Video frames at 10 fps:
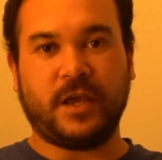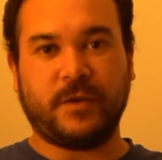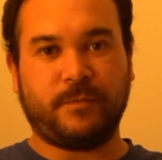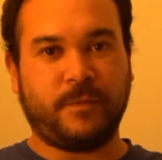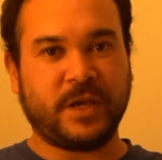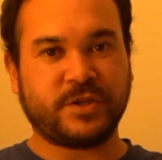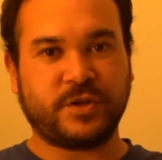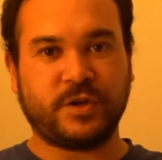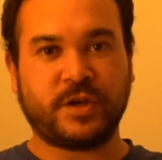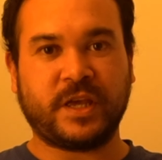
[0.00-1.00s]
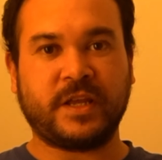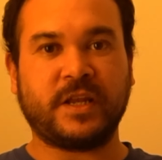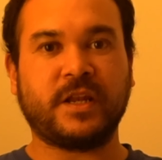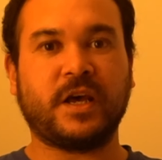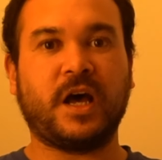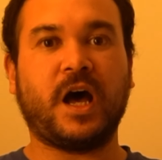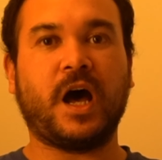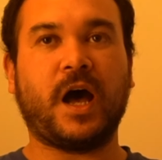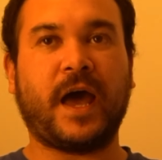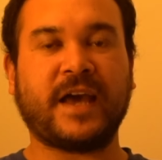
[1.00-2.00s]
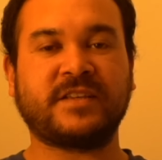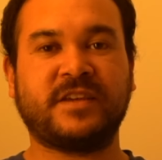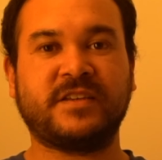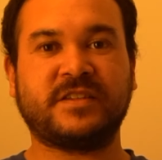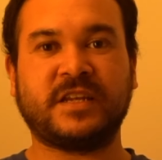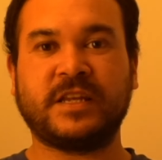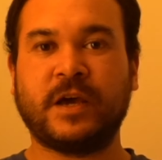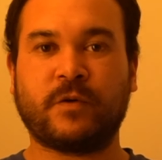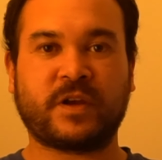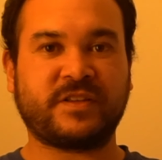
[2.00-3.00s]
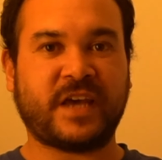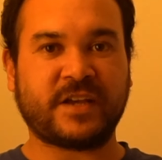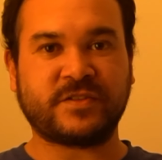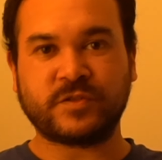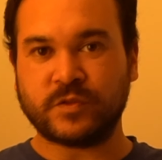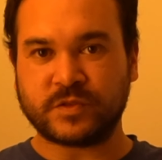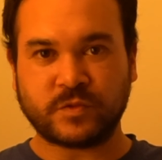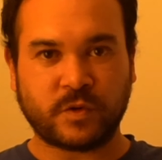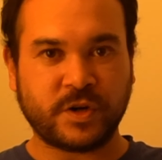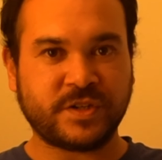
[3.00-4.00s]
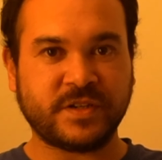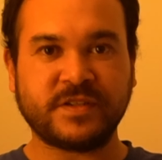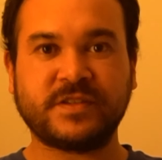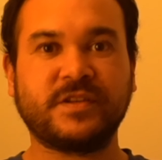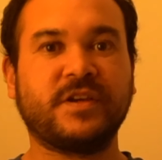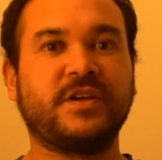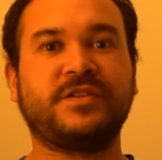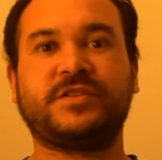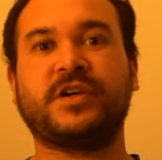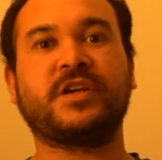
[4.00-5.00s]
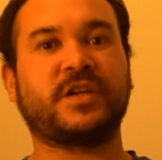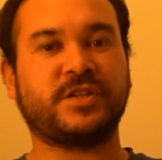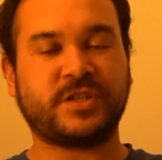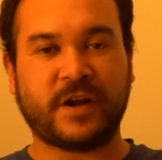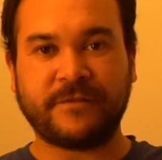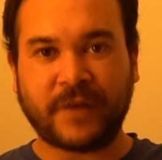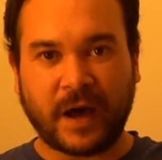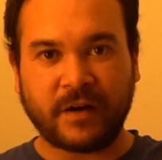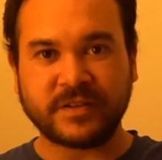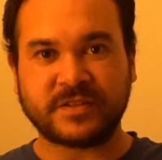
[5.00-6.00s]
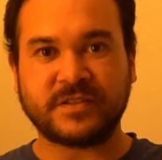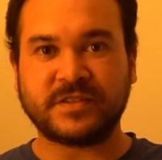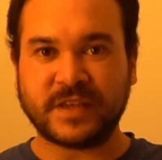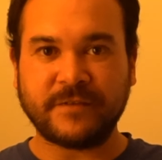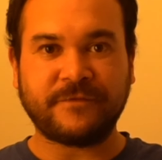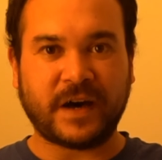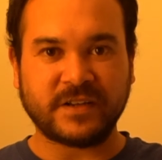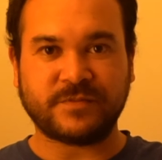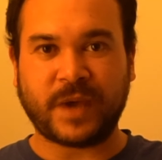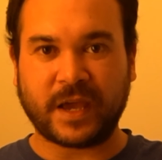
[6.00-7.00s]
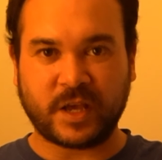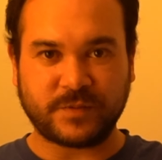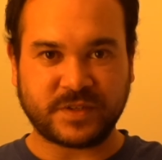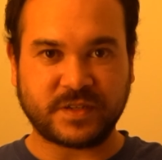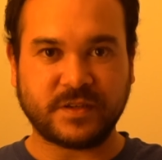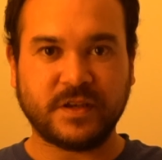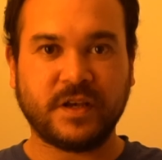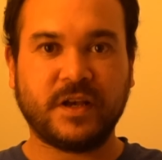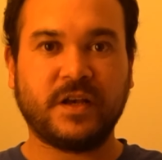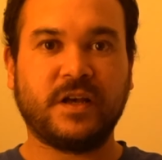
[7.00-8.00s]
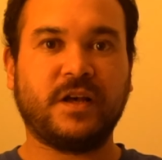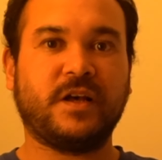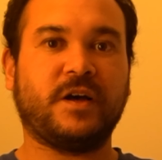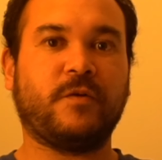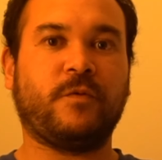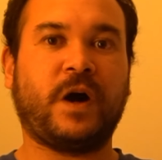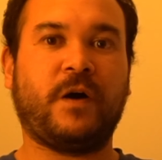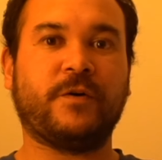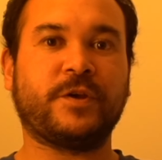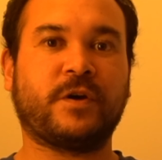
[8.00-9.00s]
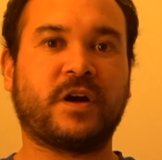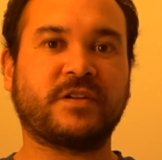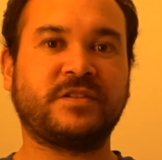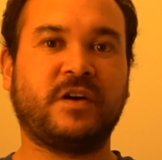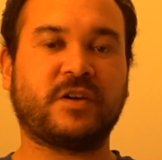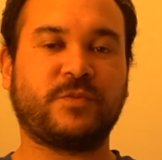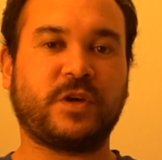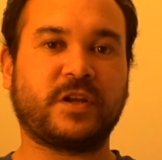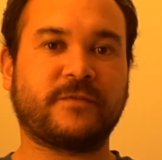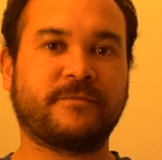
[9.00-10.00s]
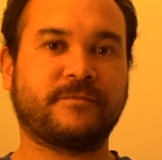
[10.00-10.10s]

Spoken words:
make sure you can access any network attached storages so you can share files and save files and backups while you are telecommuting.